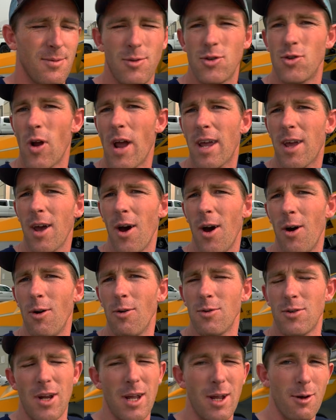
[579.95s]

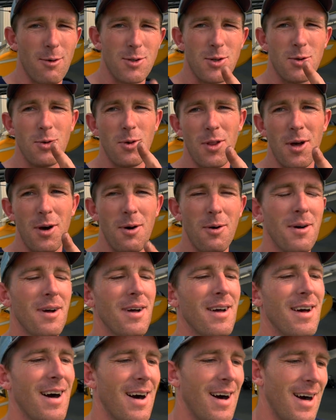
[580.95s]
Draco. Draco is cool though.
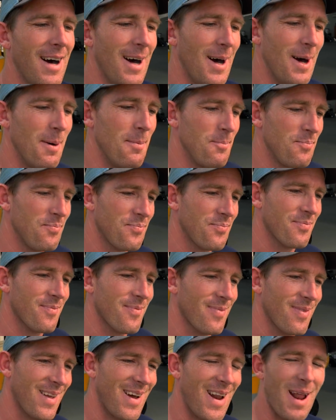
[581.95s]
And
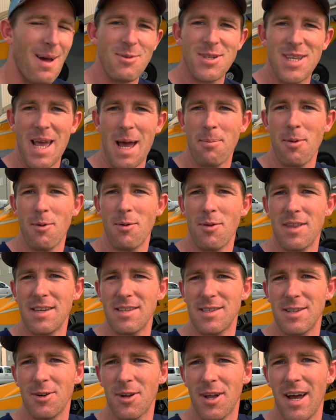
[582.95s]
I'm just happy with
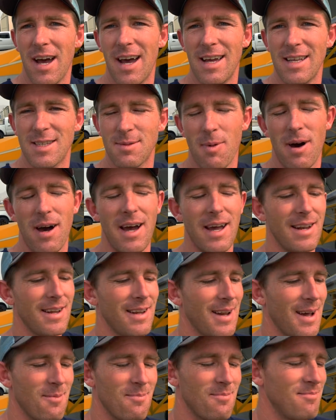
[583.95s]
this little guy. It's mine,
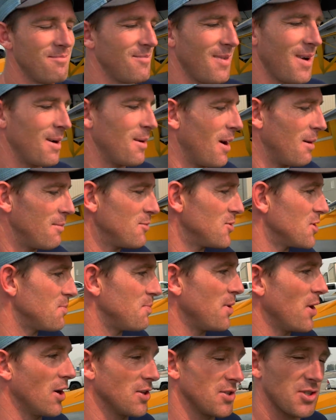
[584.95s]
and I'm just
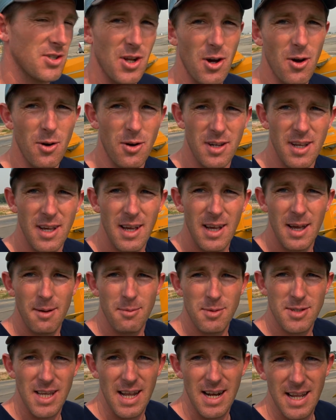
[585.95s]
beyond stoked.
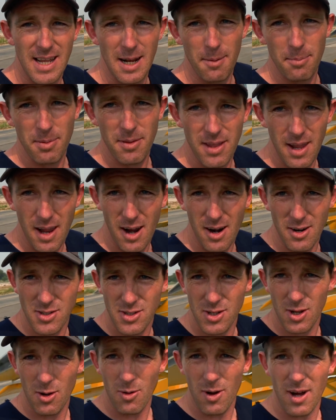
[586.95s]
I'm excited to get up in the air,
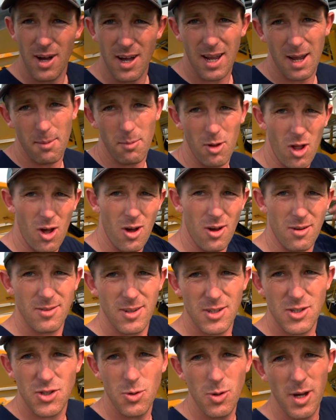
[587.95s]
so come along,
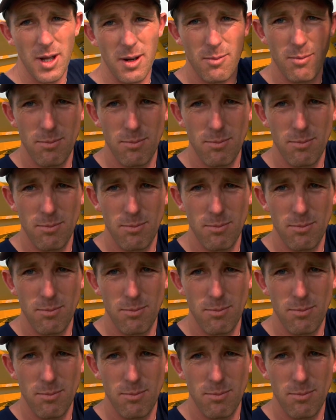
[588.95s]
let's do it.